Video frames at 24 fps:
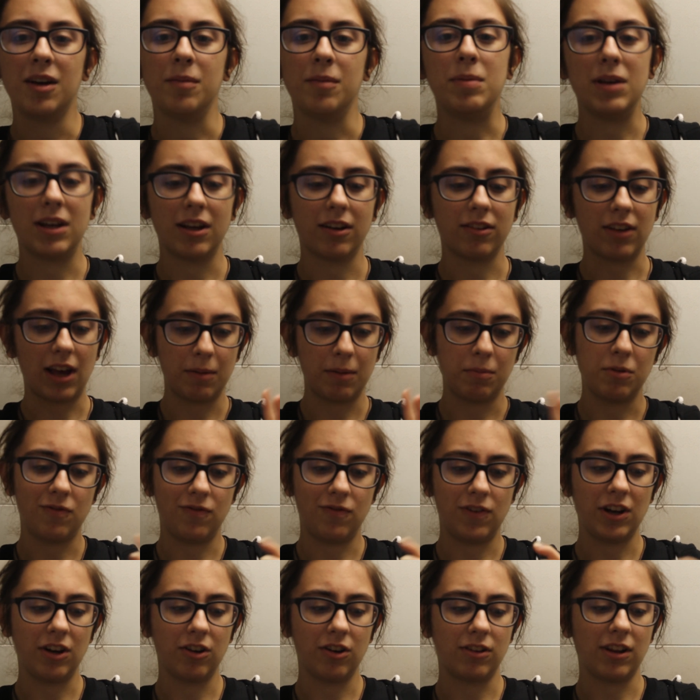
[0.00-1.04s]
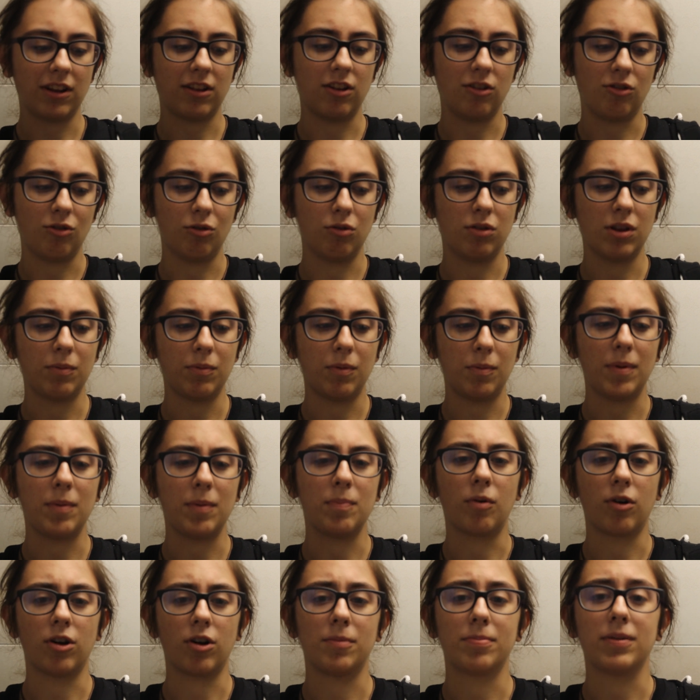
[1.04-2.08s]
because I would figure that the two of them would be
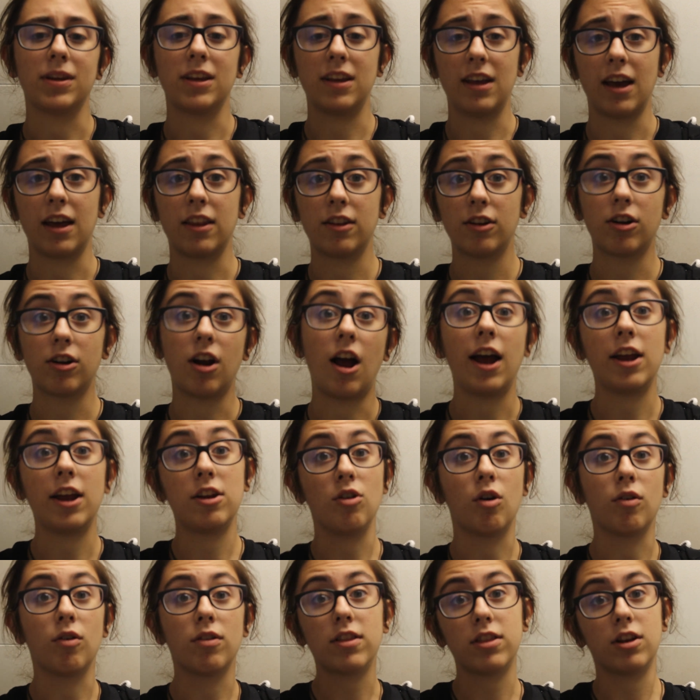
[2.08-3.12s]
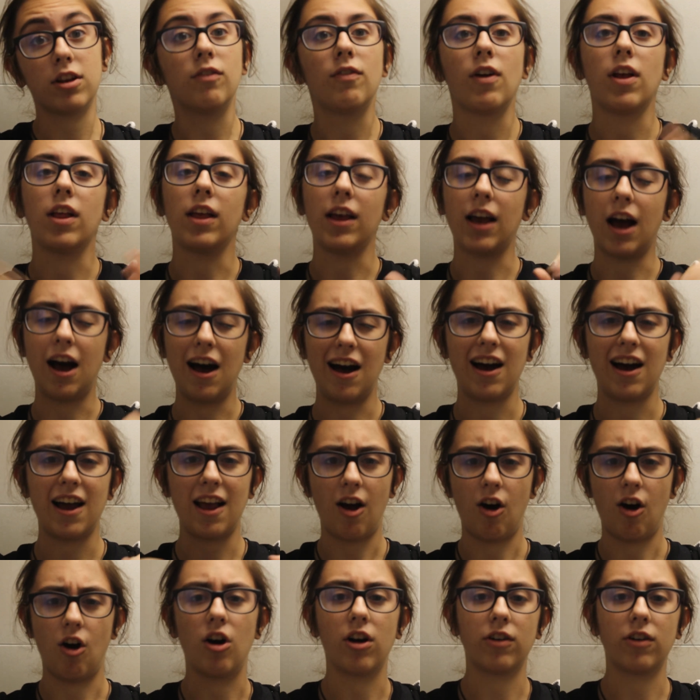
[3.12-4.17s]
brought up together. I know that they're really high
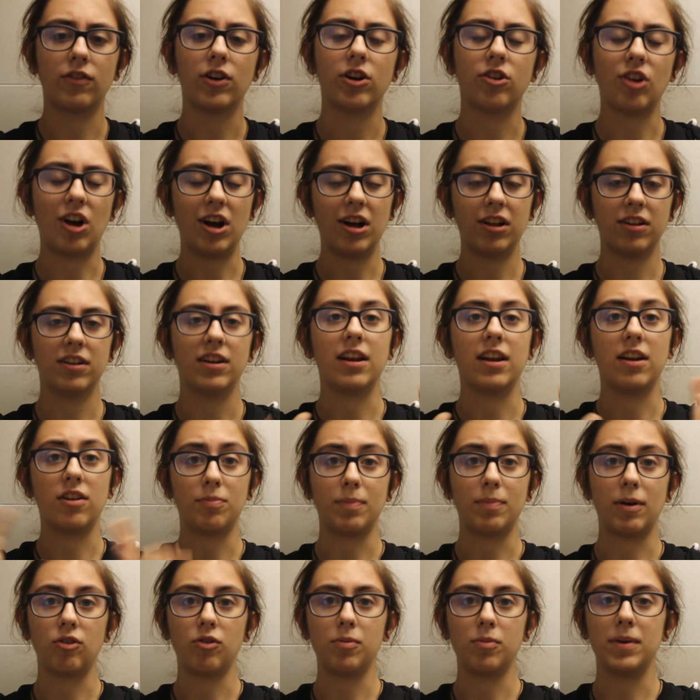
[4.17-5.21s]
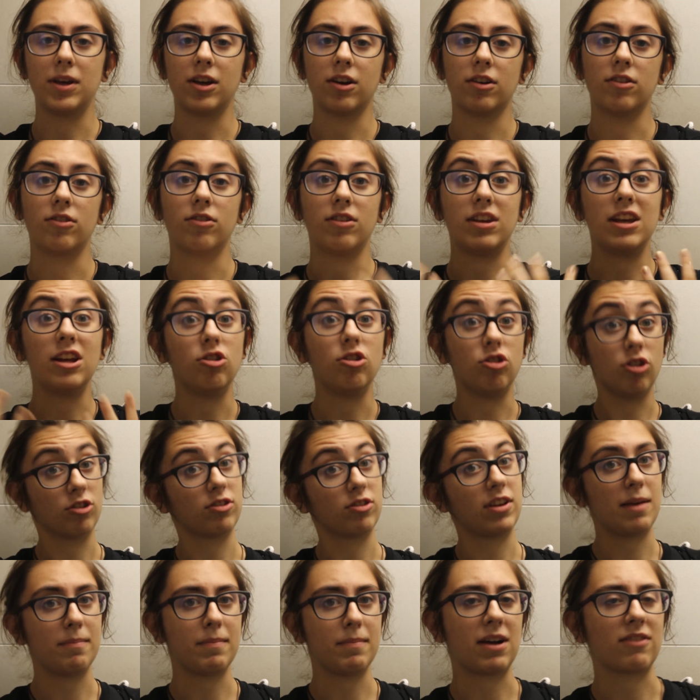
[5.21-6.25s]
on Ridge Holland, and especially because he
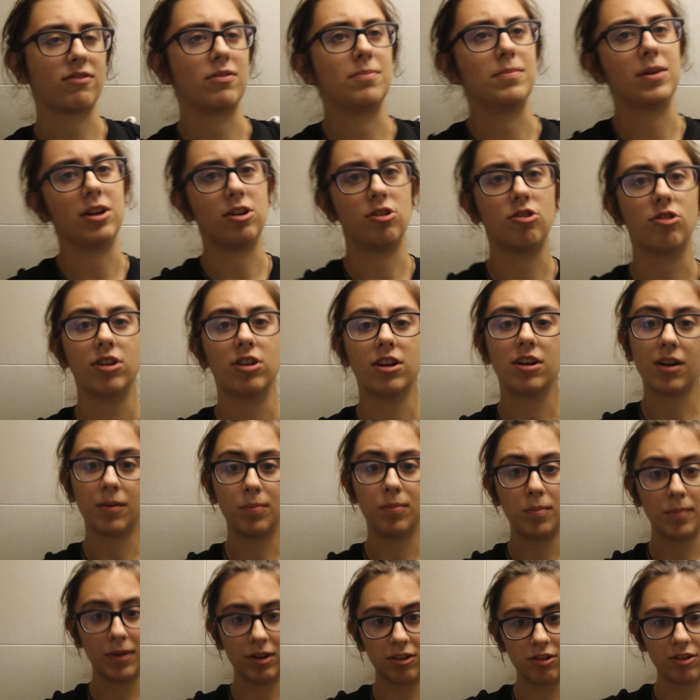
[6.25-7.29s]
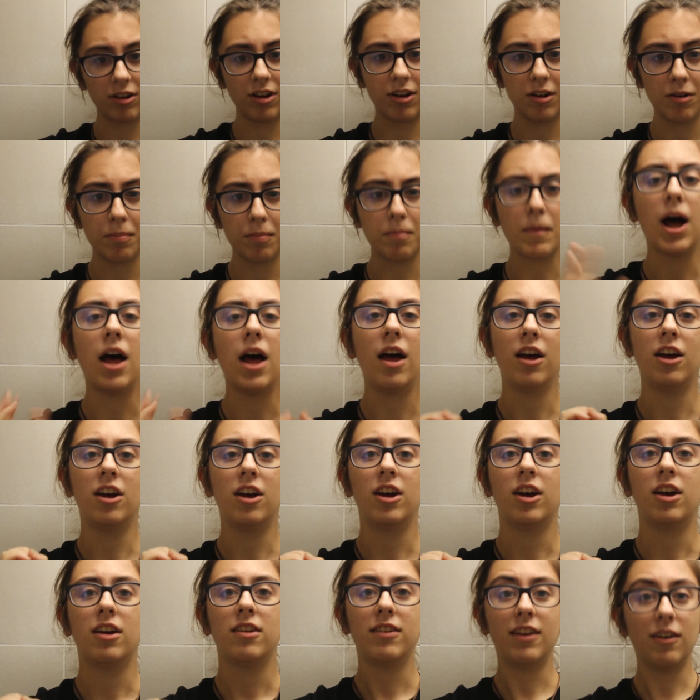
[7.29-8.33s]
just came back from injury a couple months ago.
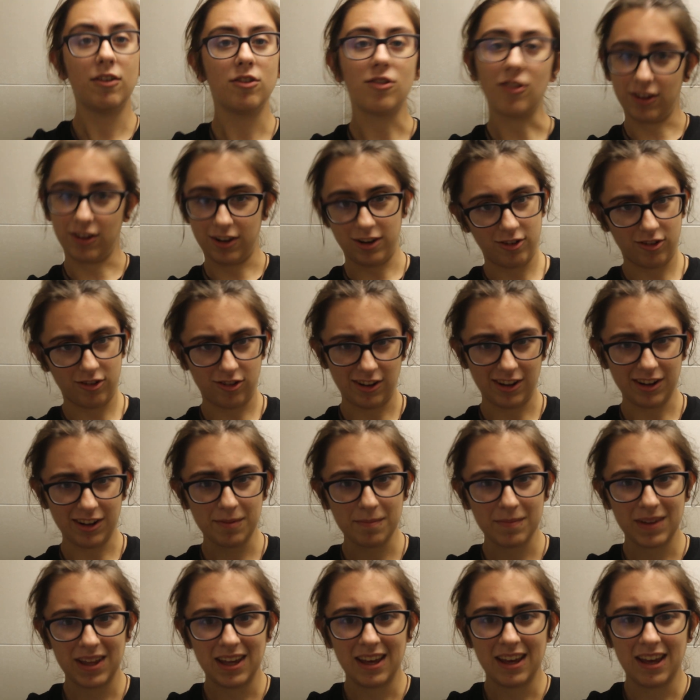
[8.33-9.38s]
That was really interesting.